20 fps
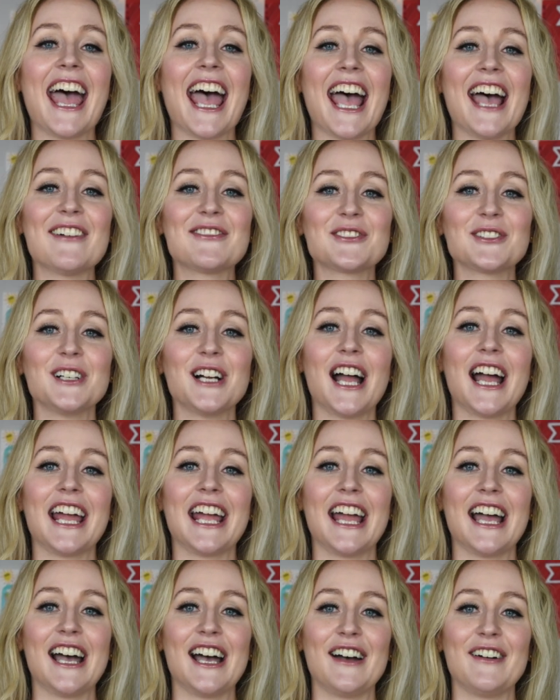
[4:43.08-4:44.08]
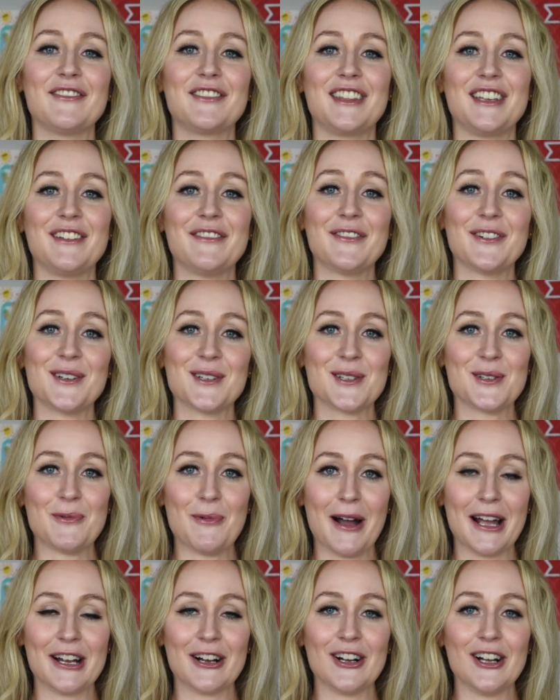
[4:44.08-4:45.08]
After I have the first
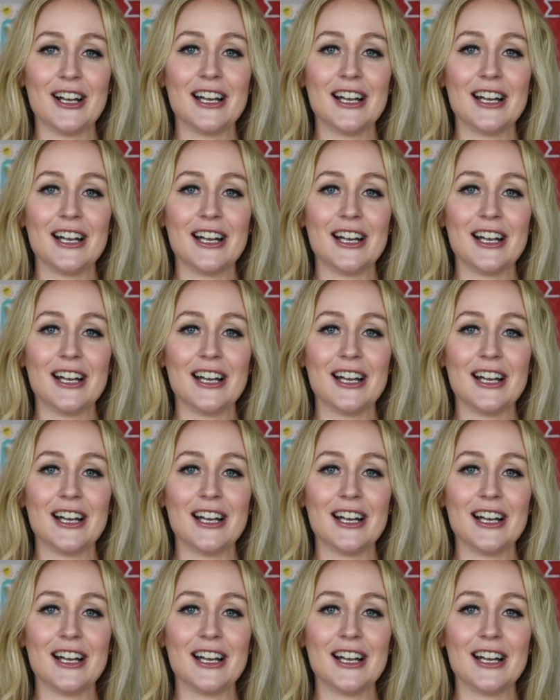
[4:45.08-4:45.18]
wire